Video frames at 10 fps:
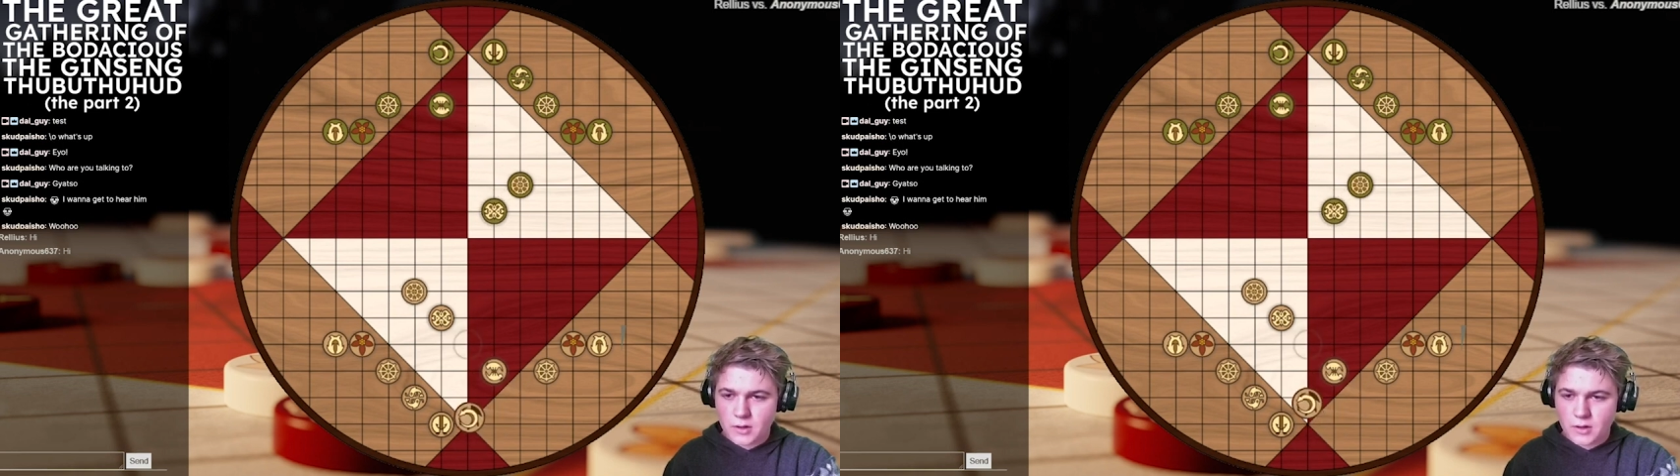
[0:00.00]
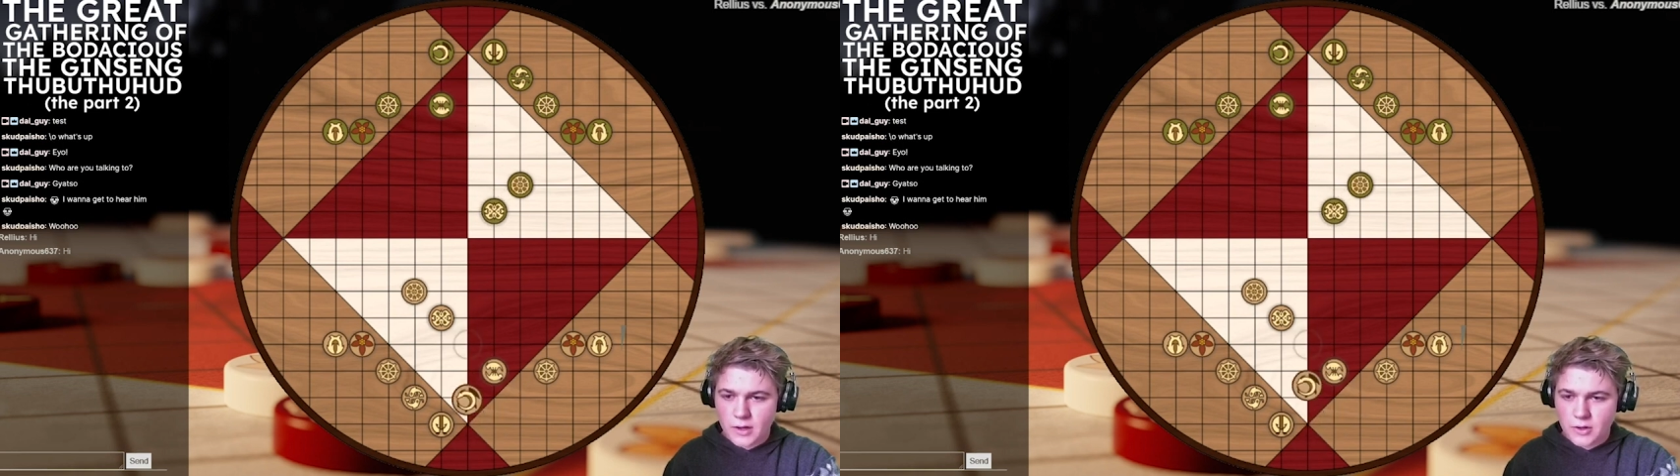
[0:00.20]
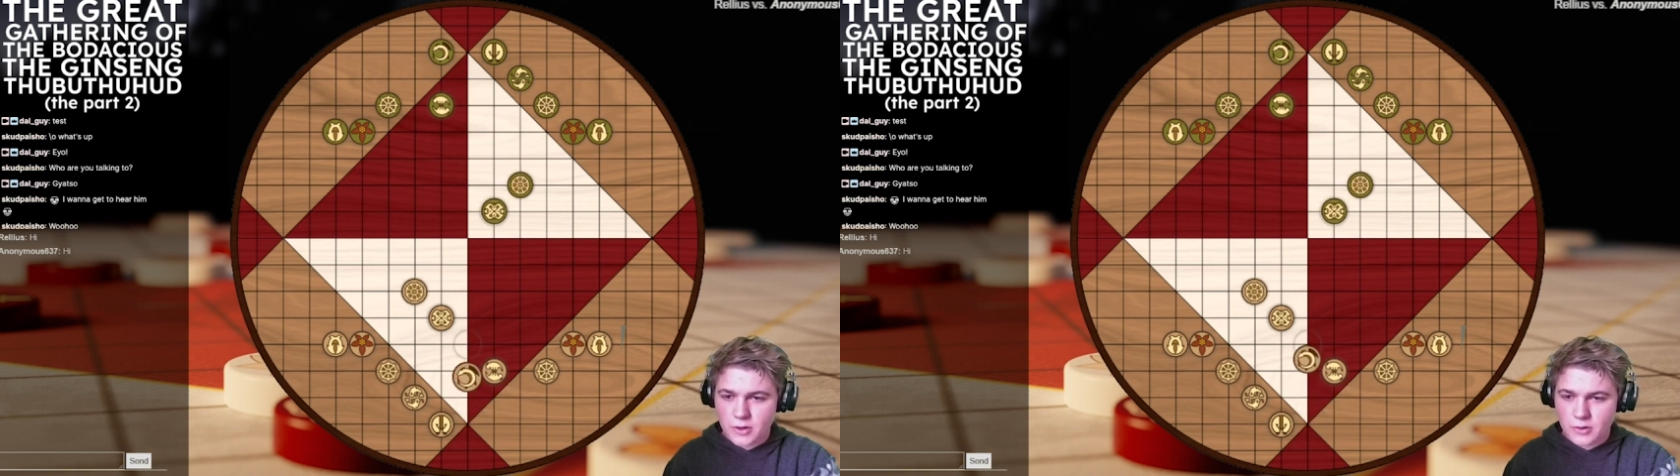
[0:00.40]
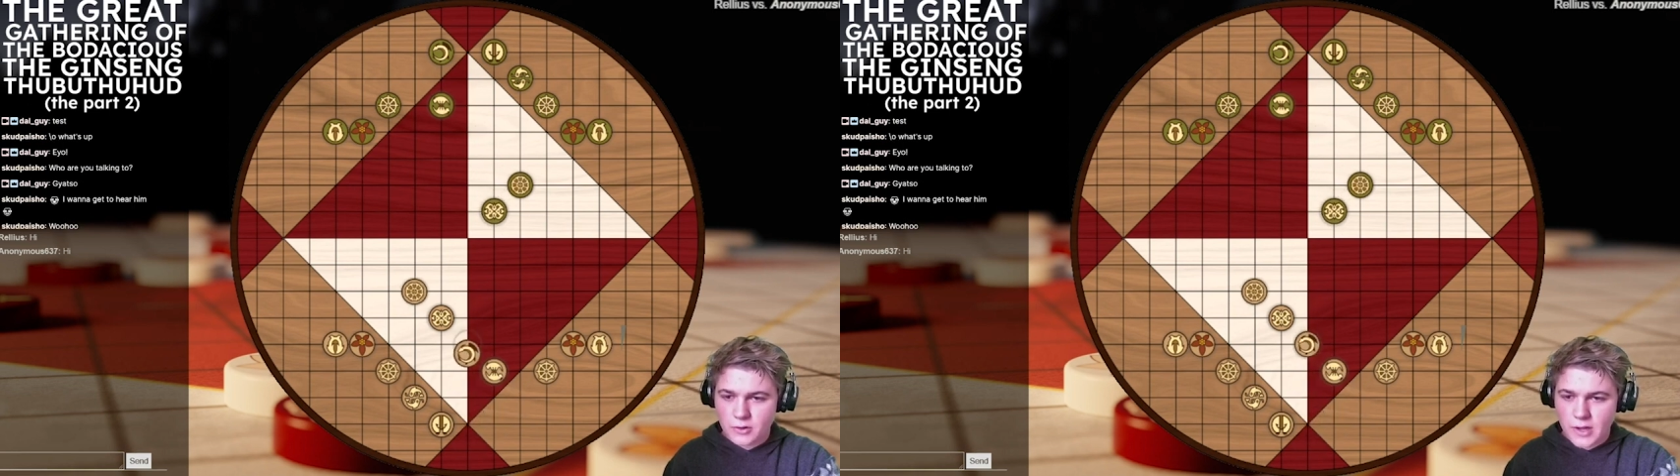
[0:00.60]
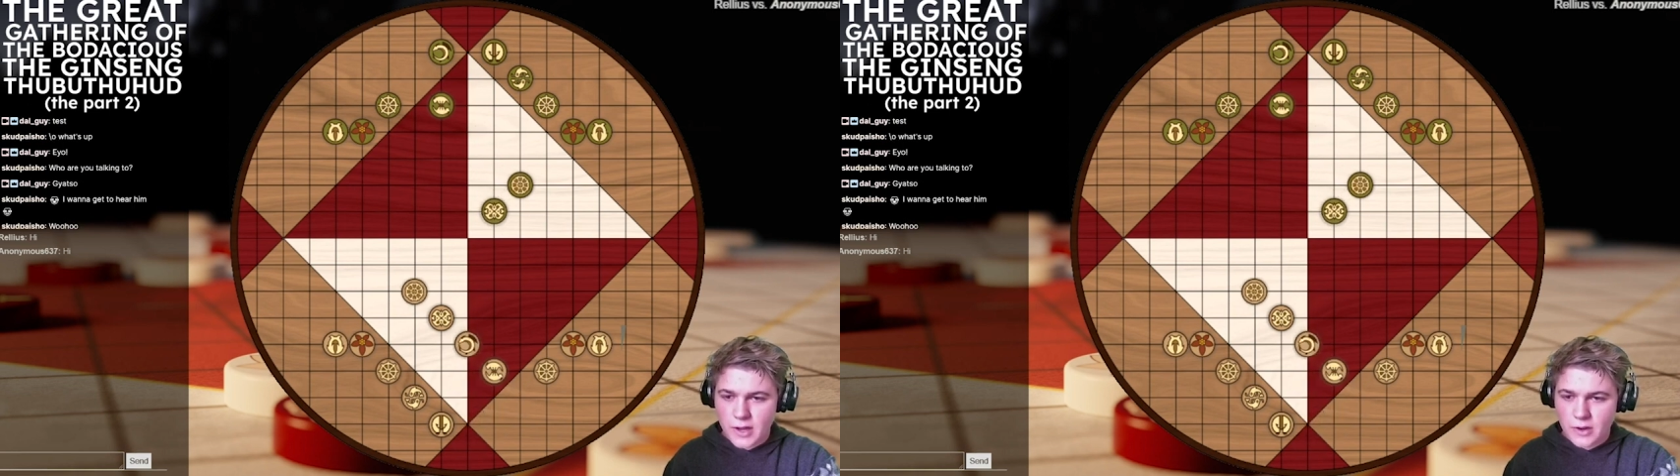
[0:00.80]
Lion
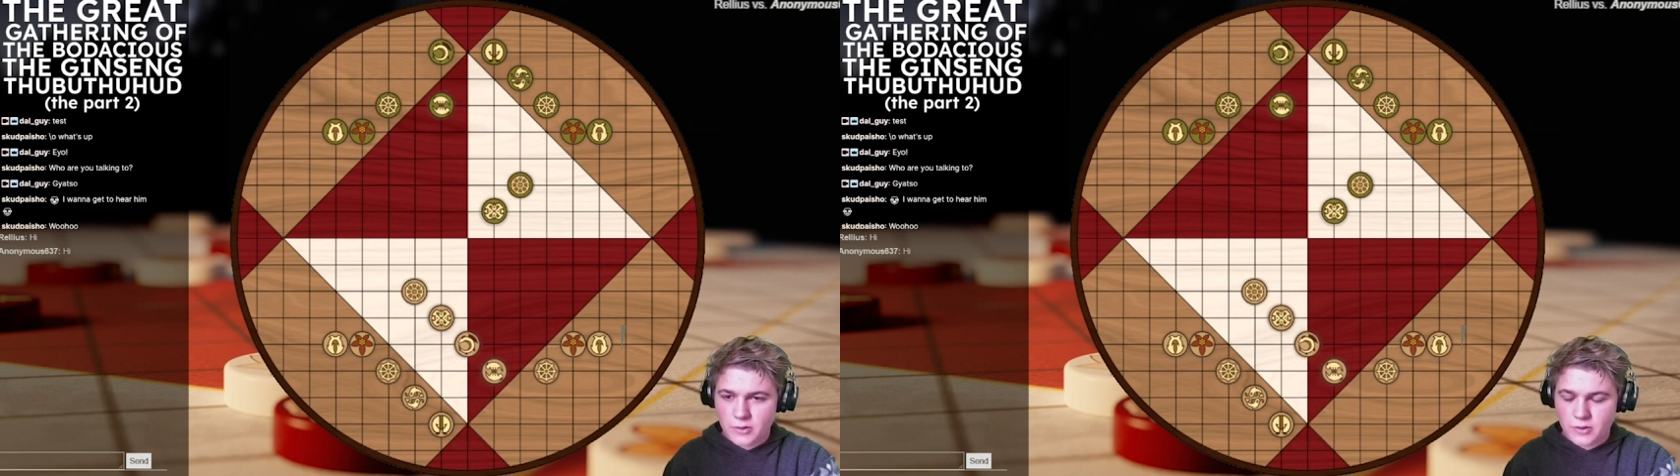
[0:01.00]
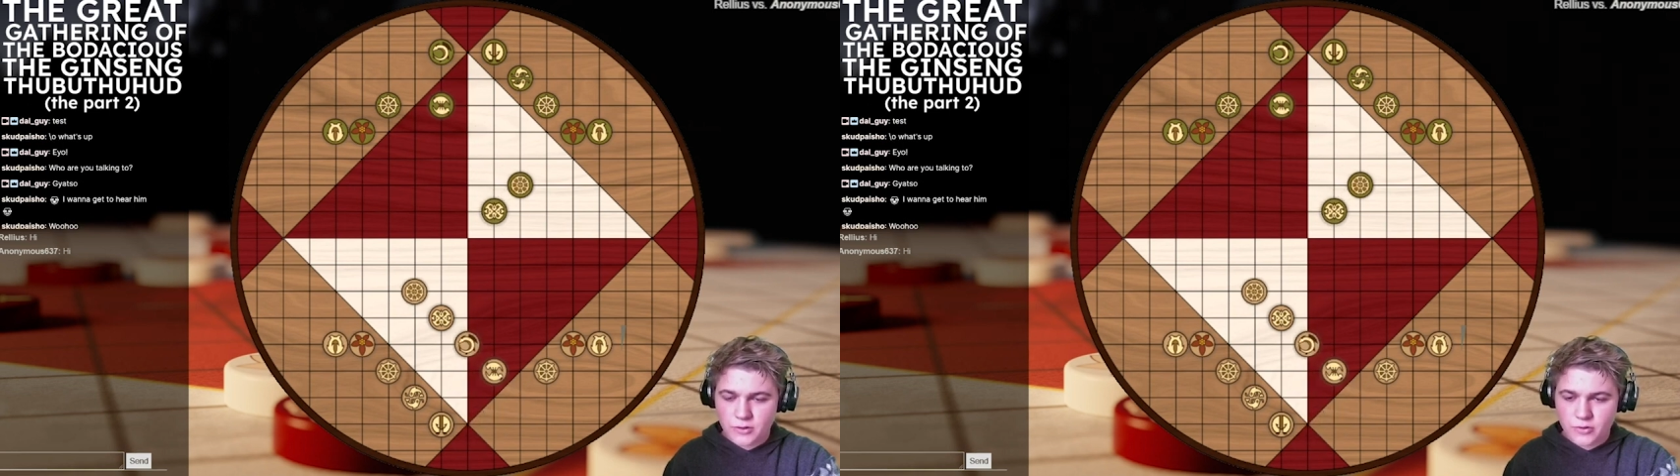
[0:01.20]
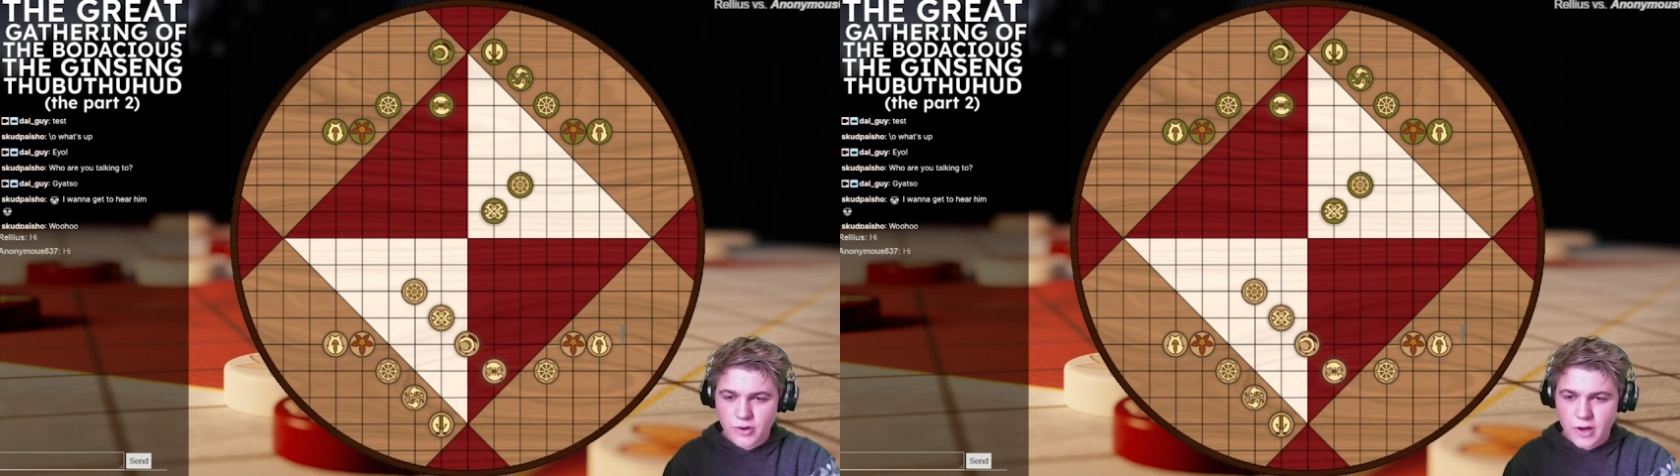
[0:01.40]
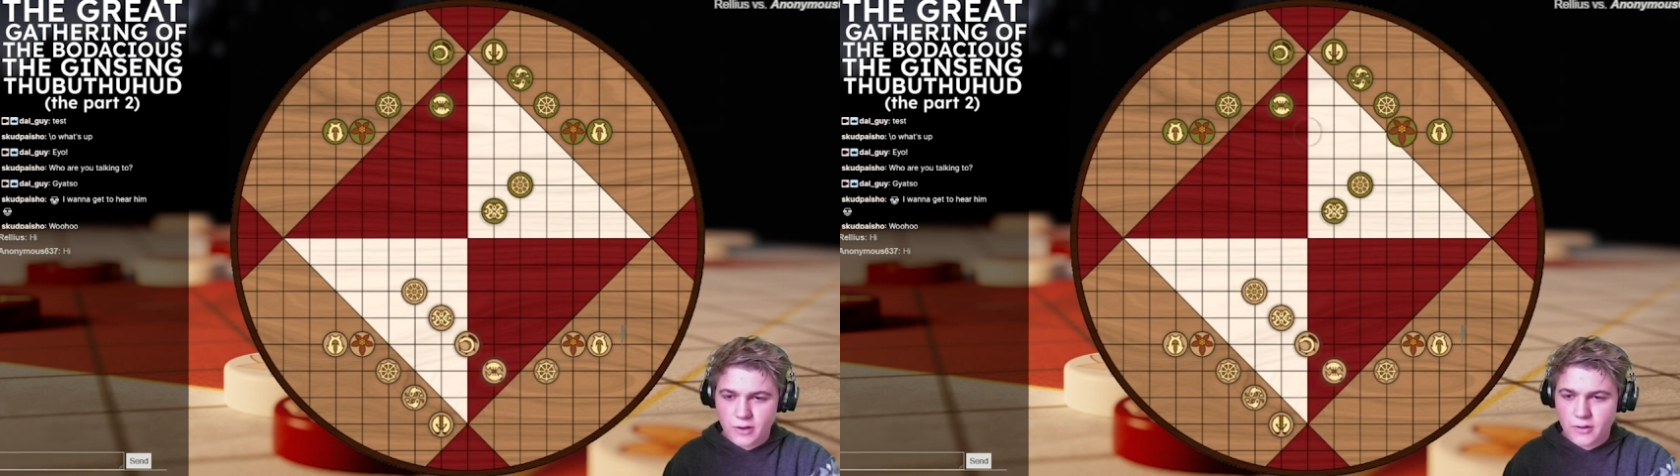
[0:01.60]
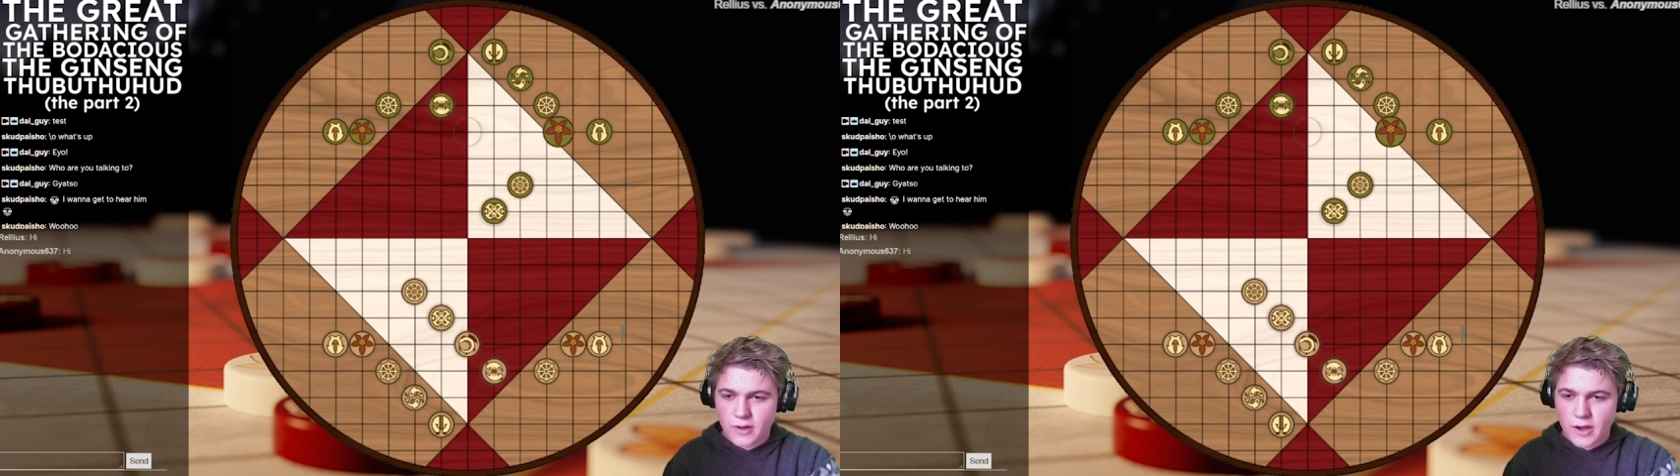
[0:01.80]
turtles out,
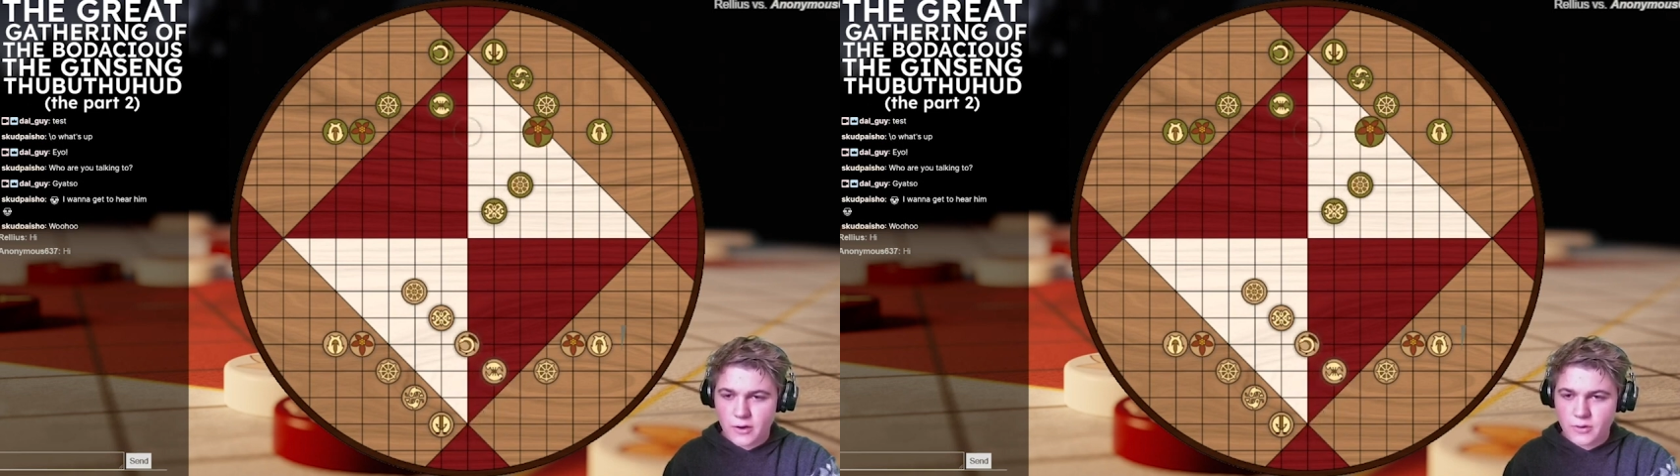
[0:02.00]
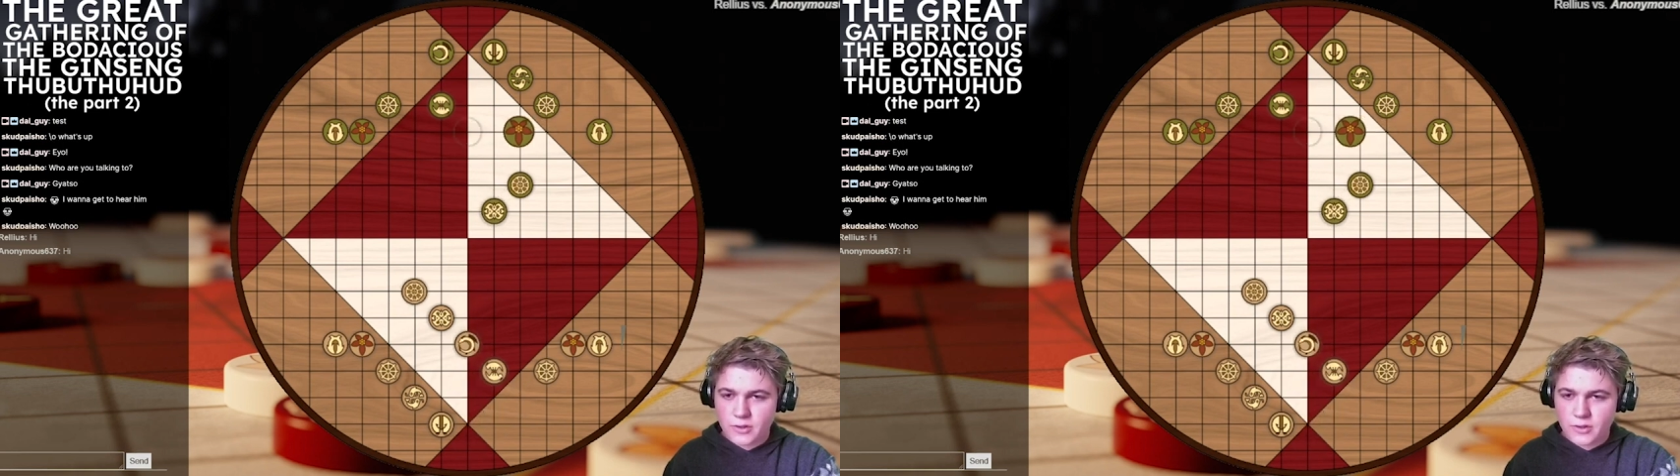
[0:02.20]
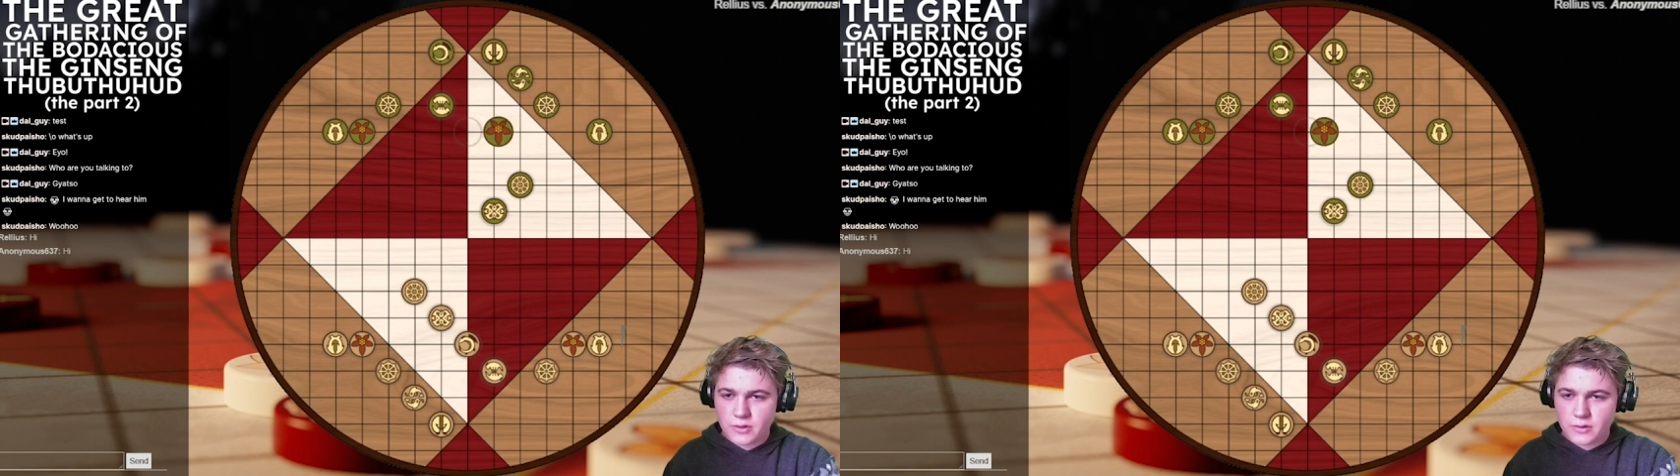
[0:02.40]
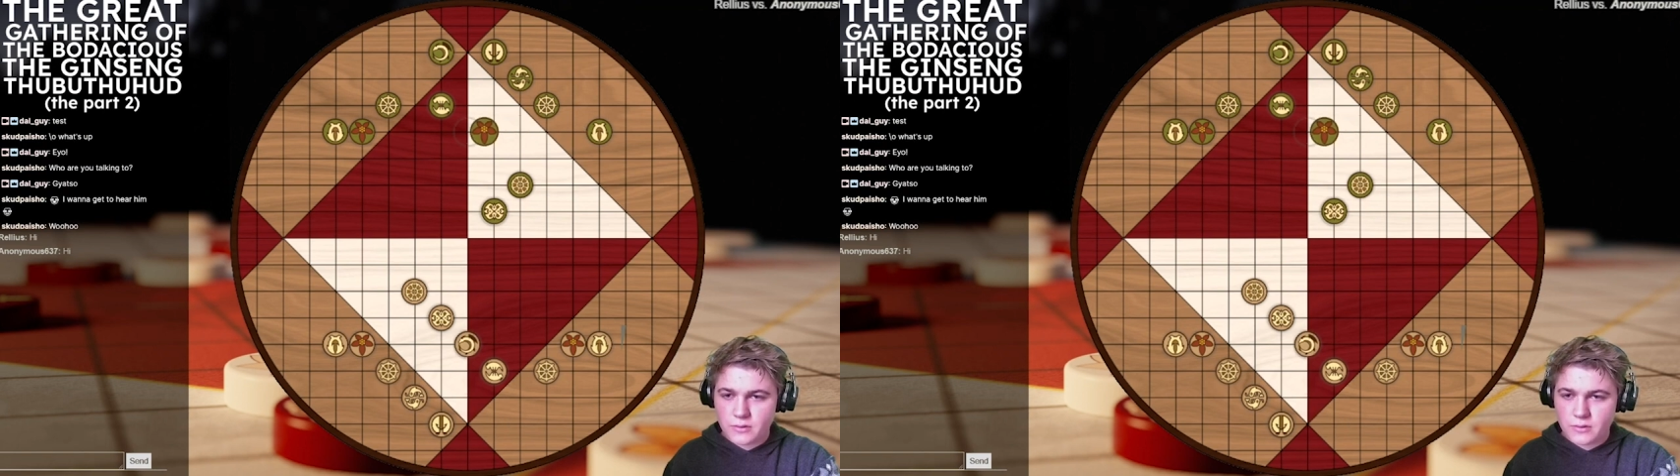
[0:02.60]
dragons out.